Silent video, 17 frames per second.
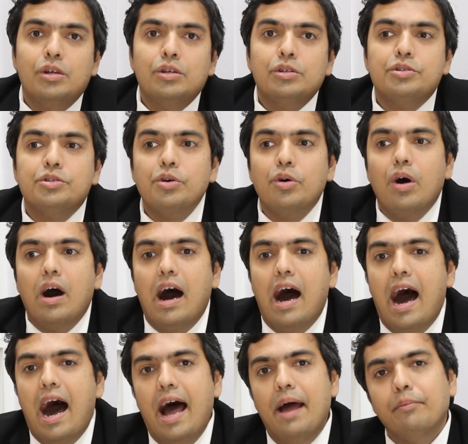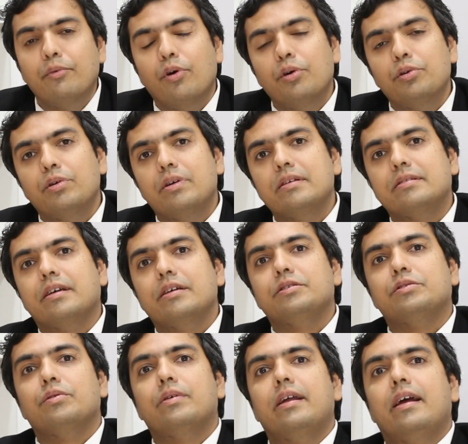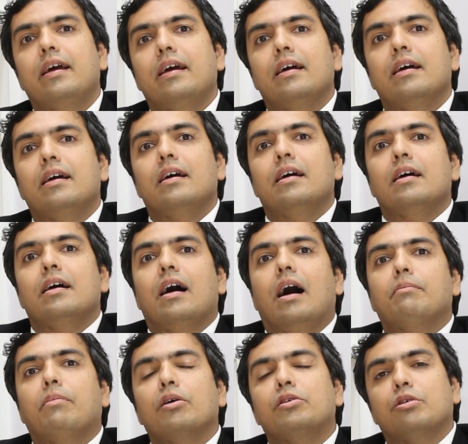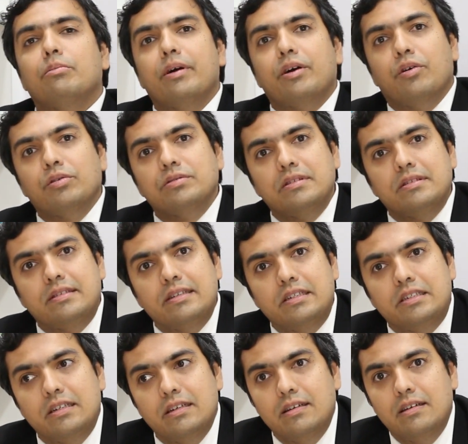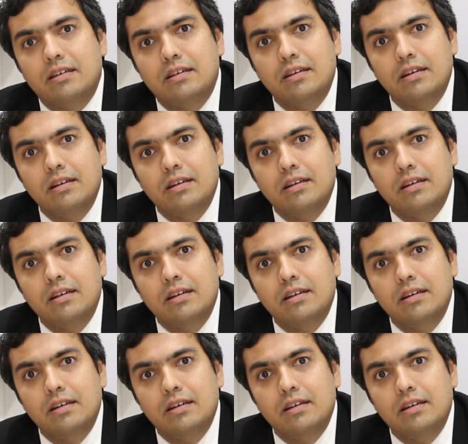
So I am going to discuss today about tobacco cessation,